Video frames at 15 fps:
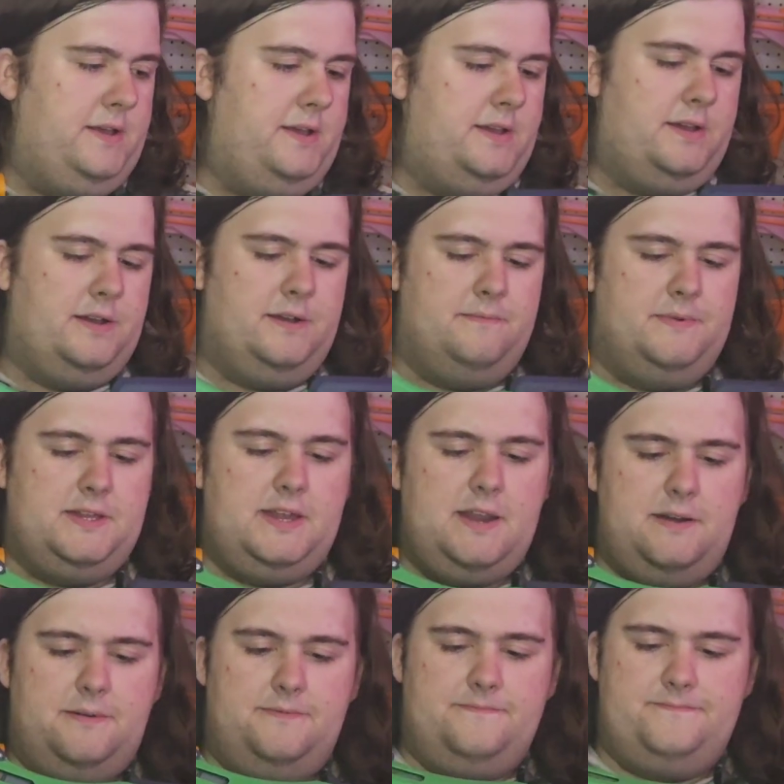But
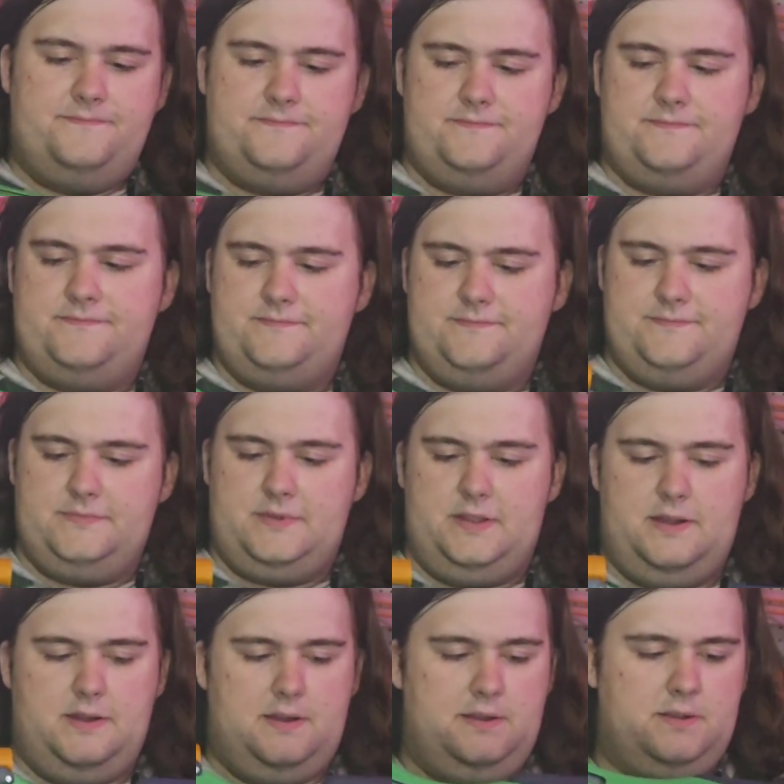yeah,
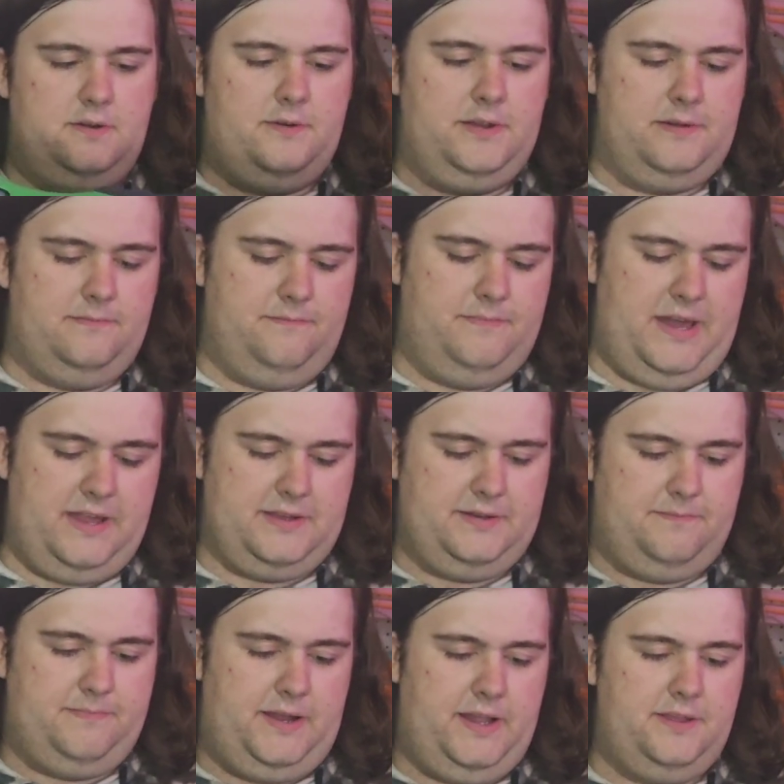going
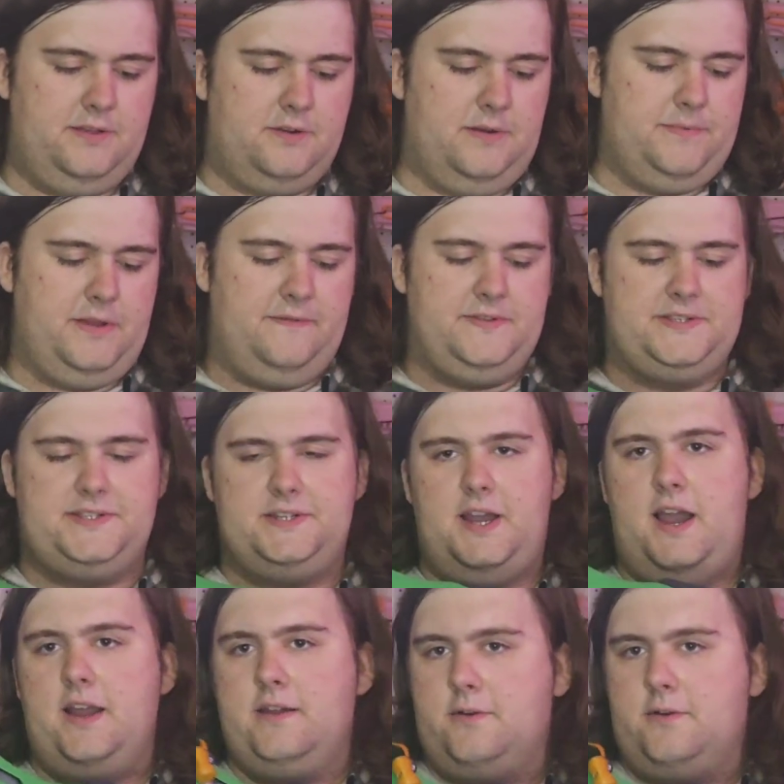back behind the grip, you have the stock,